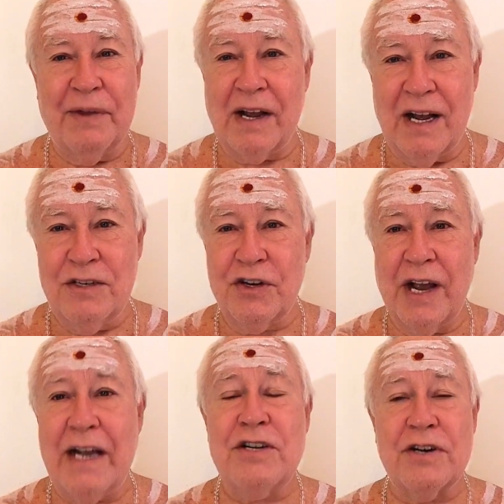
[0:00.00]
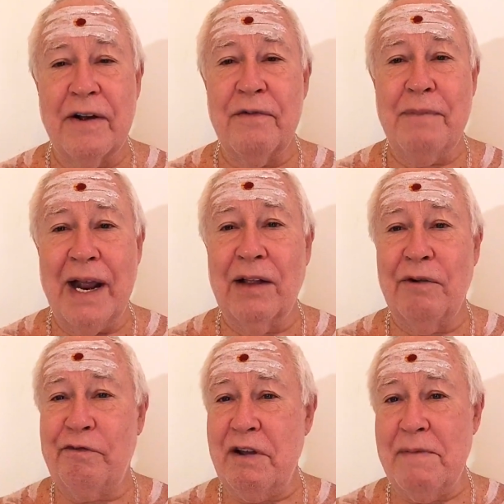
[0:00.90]
the conjugation of male
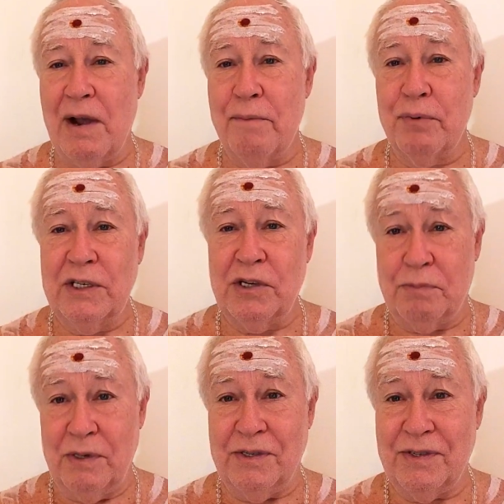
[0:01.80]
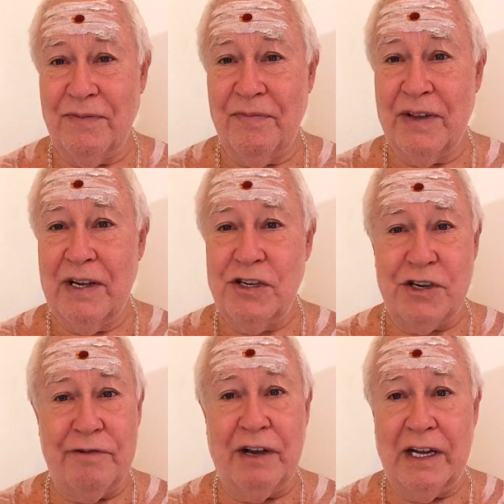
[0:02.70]
and female principles,
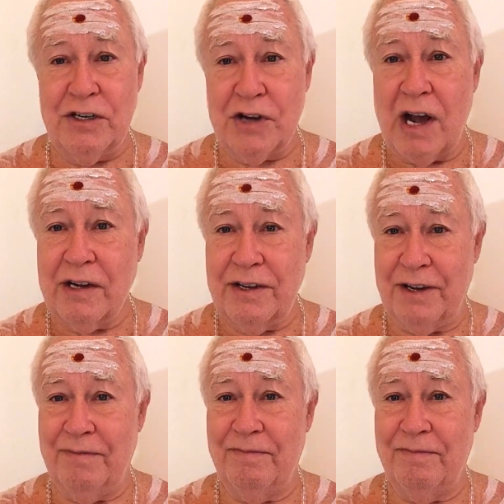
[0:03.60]
Shiva and Shakti,